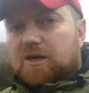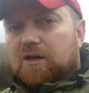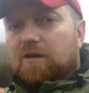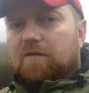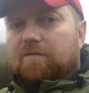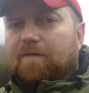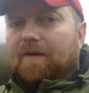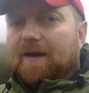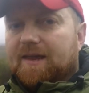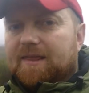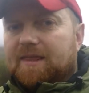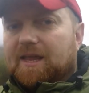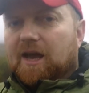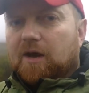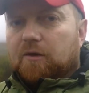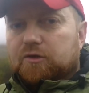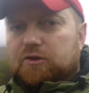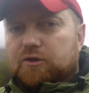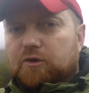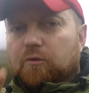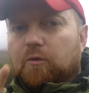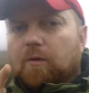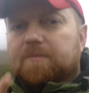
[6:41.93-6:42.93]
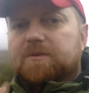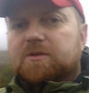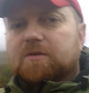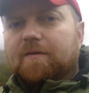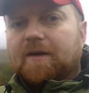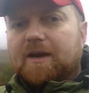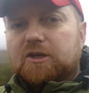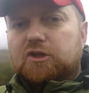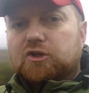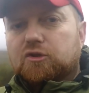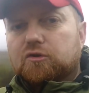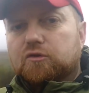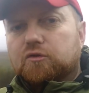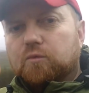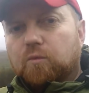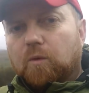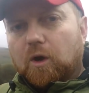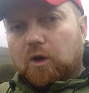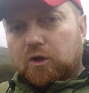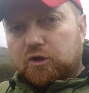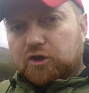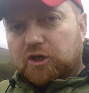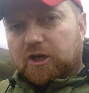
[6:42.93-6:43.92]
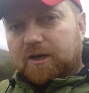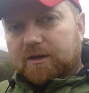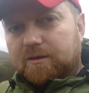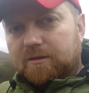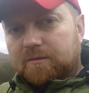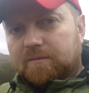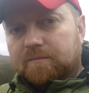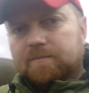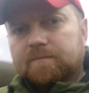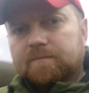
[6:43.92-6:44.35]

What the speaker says: going to find that out is through observations, watching